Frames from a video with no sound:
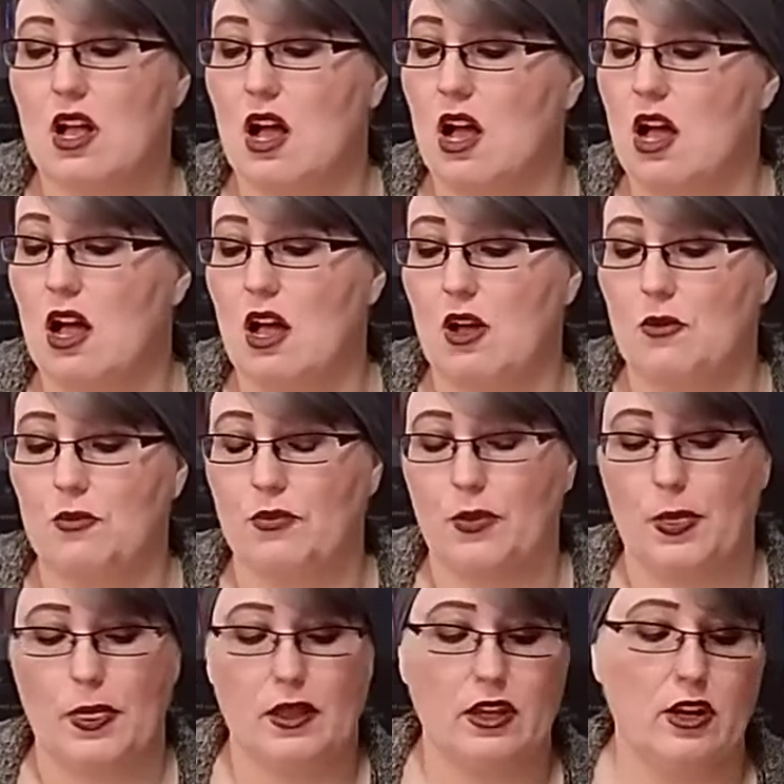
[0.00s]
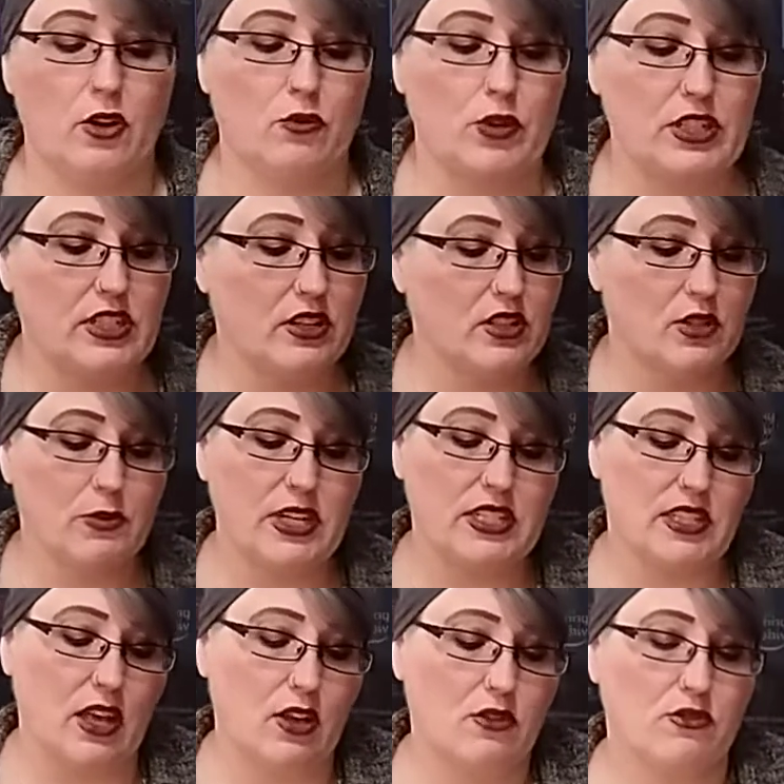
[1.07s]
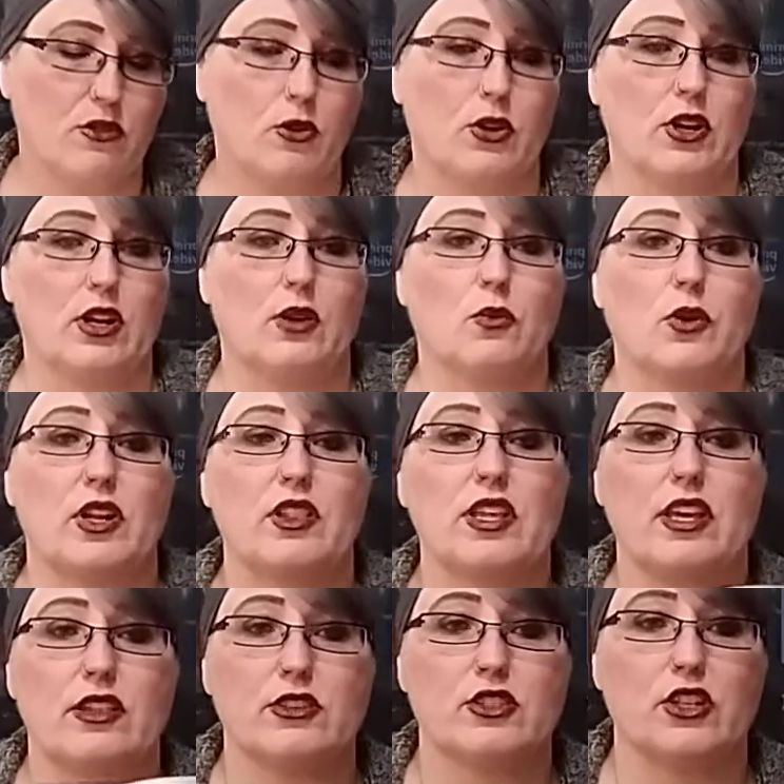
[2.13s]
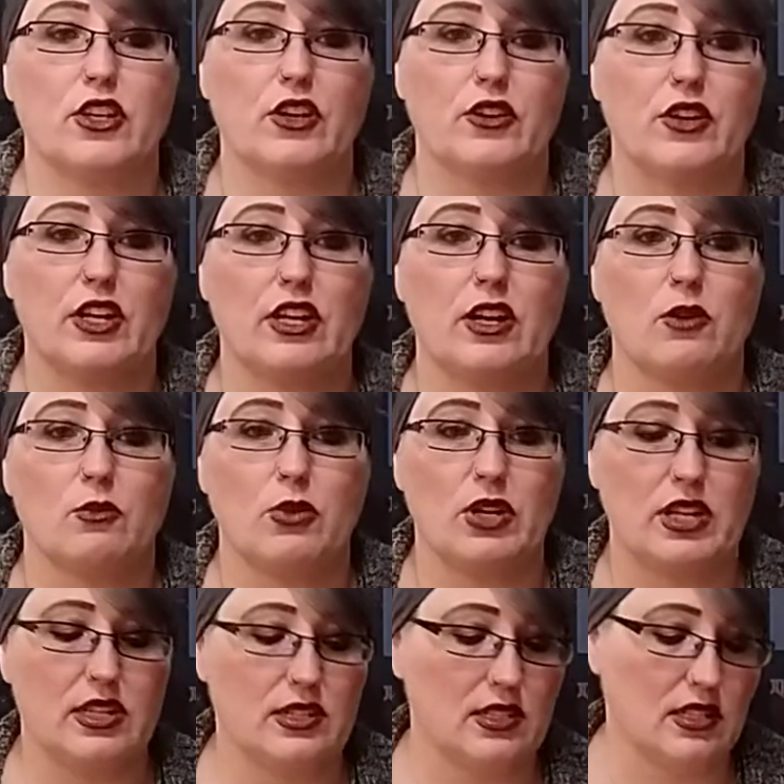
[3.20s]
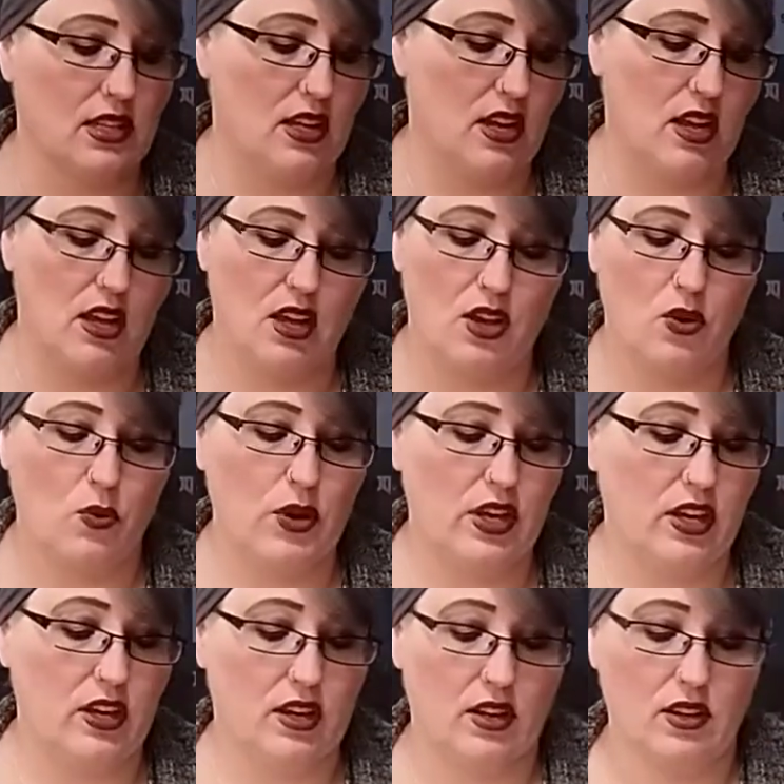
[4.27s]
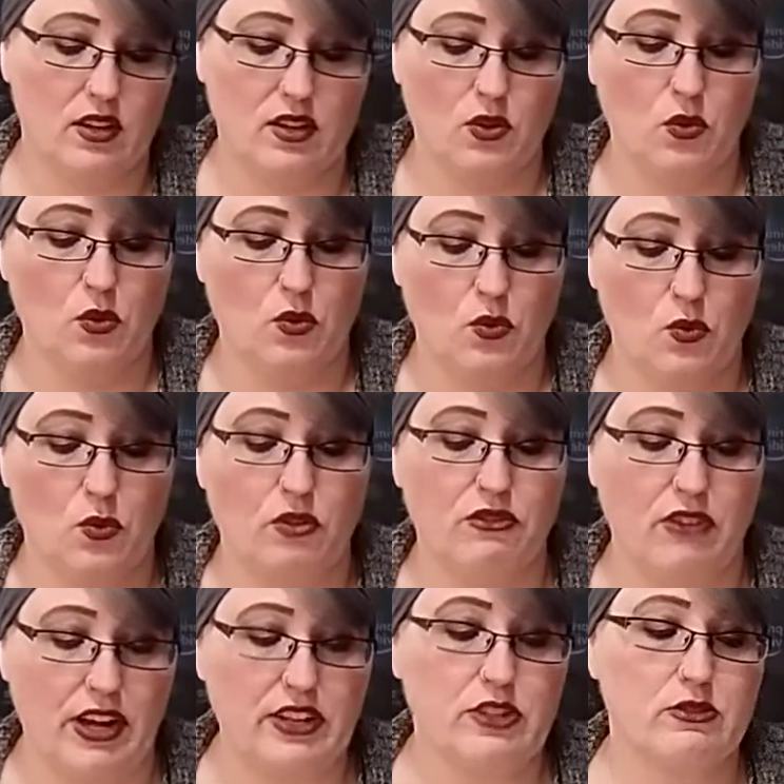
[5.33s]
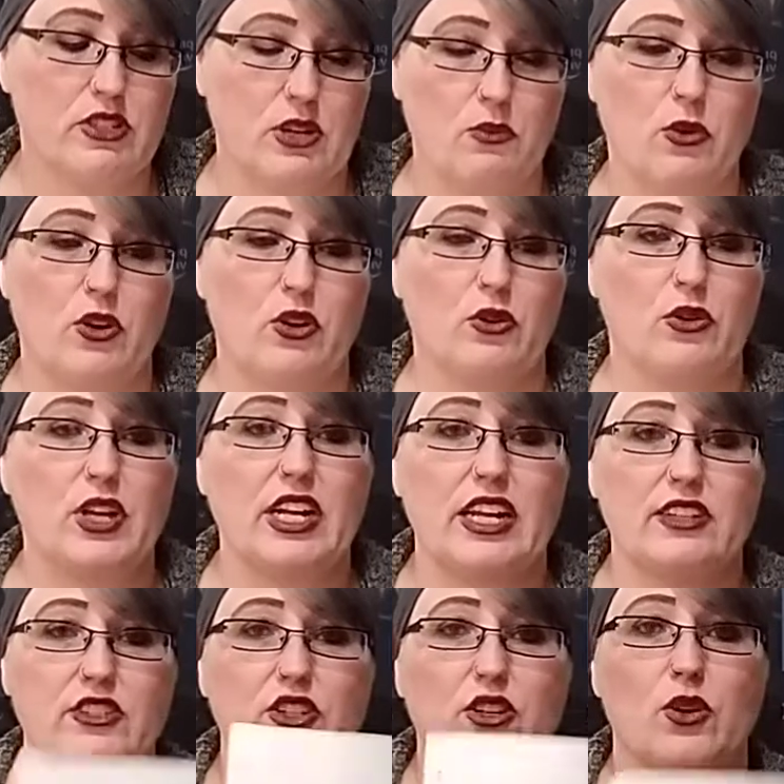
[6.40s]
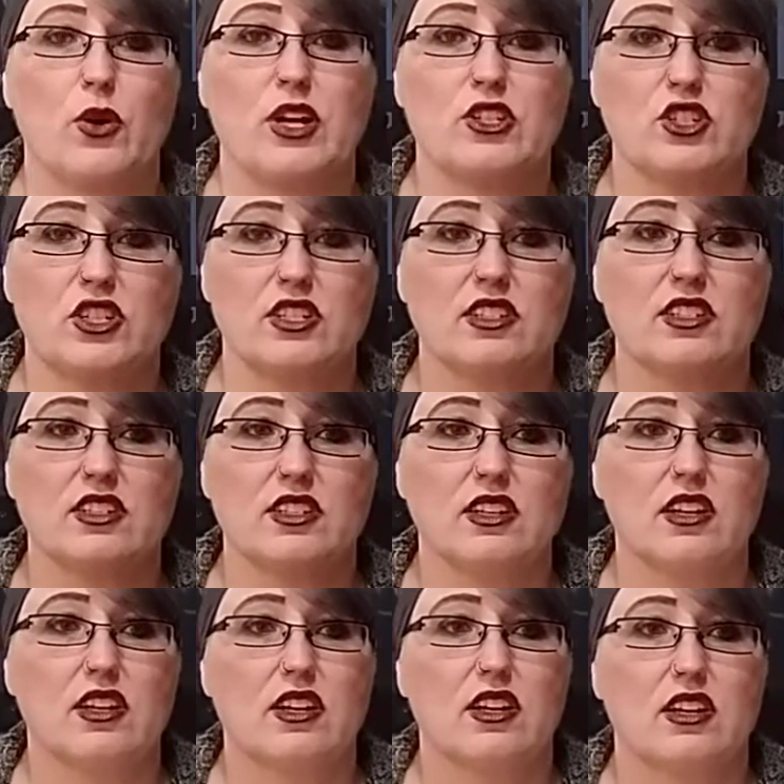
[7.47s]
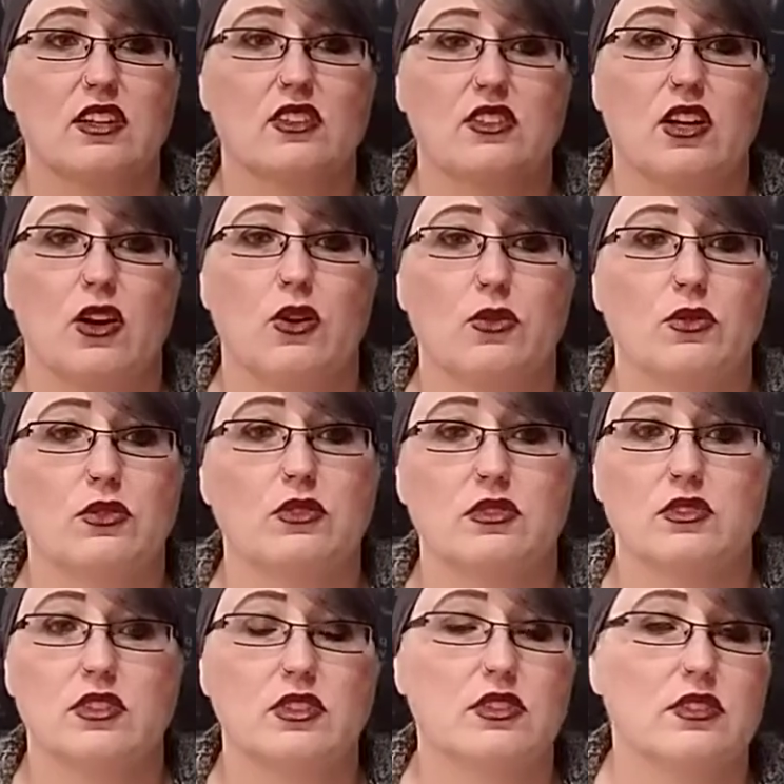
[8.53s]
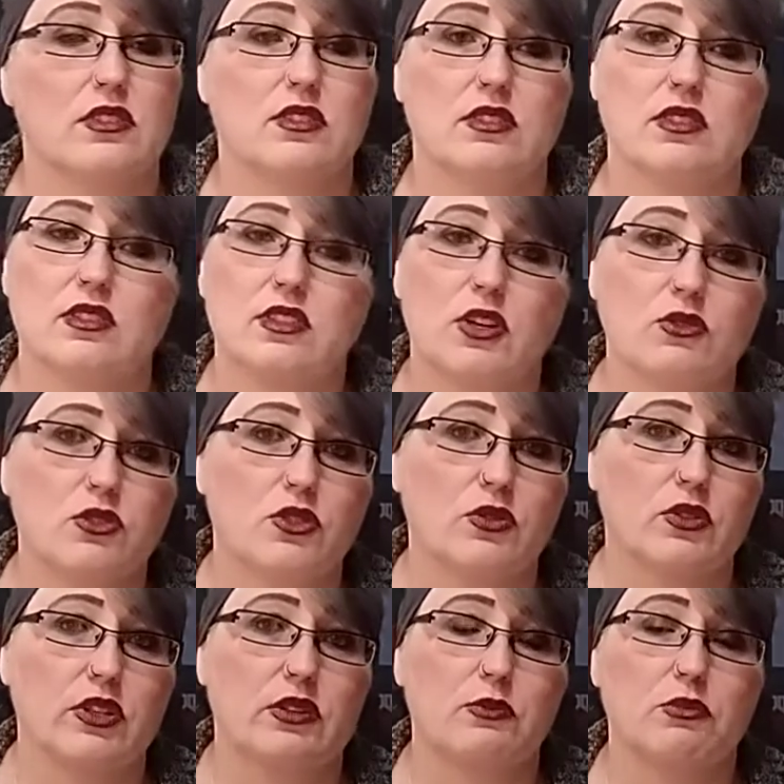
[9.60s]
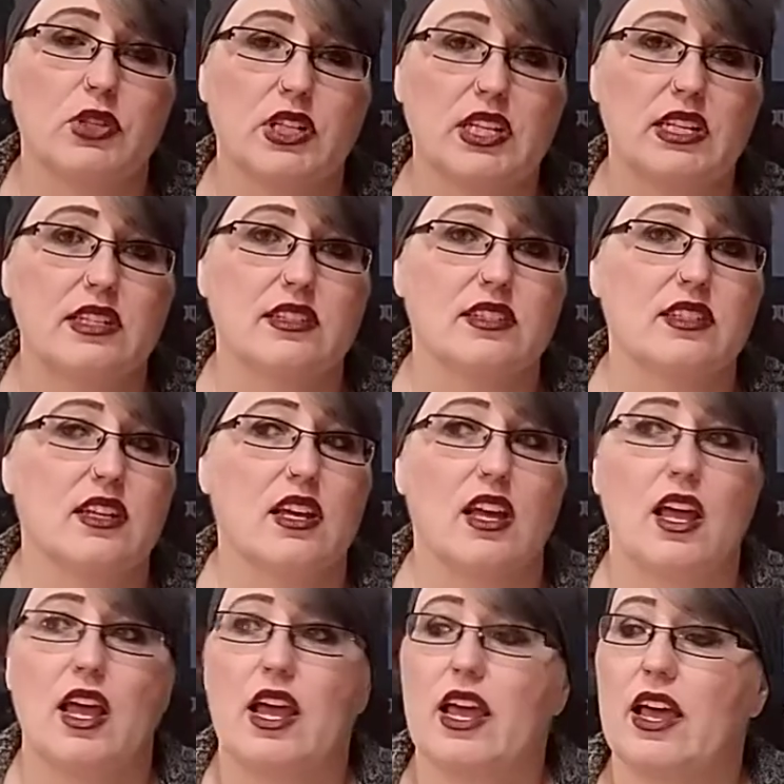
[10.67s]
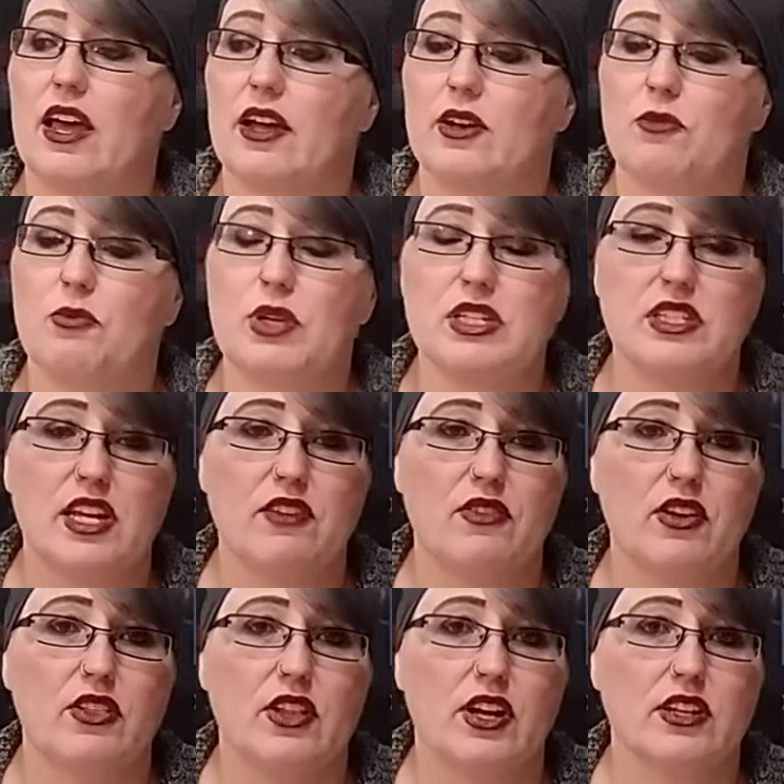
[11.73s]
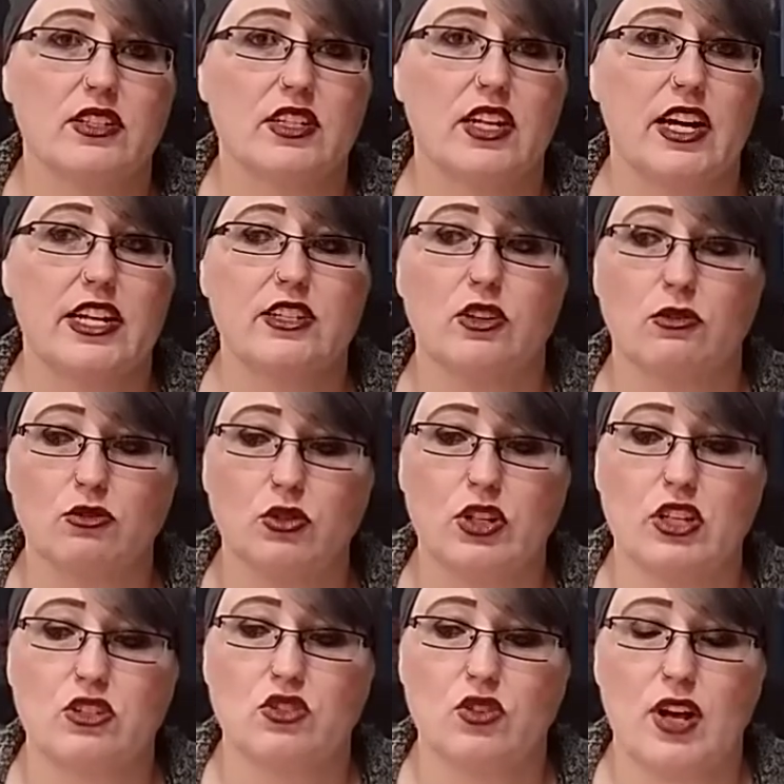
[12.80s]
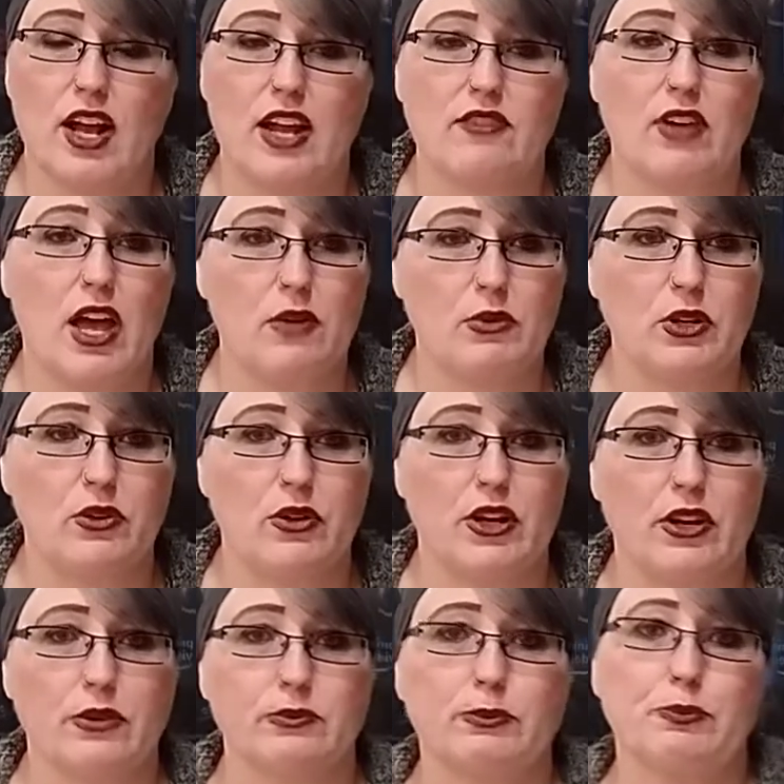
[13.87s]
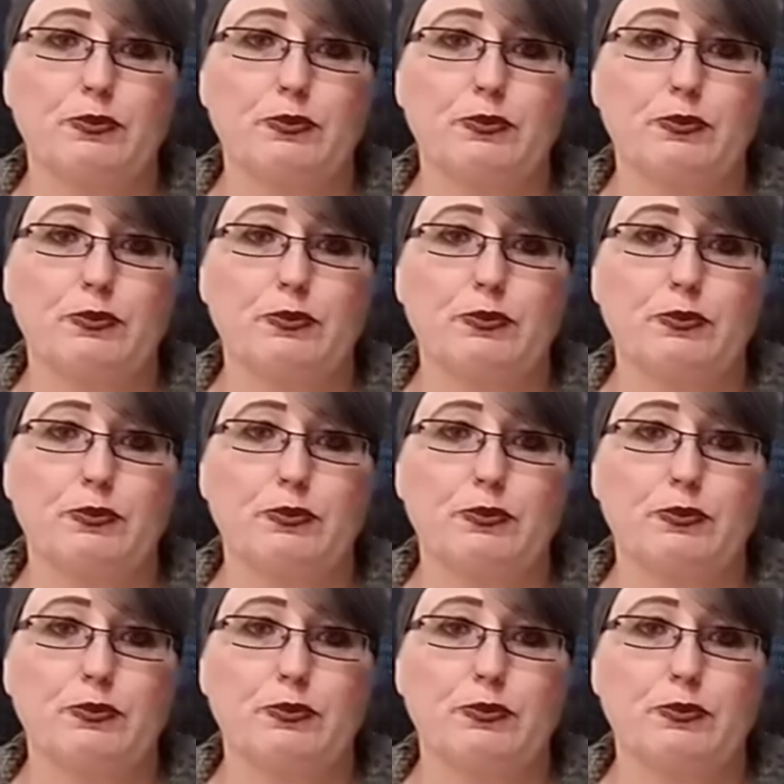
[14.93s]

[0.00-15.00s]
reach out to myself or one of the other security companies. We will find you someone who can answer your questions. So just don't do it, please. And be safe out there tonight. Don't drink and drive. Happy New Year.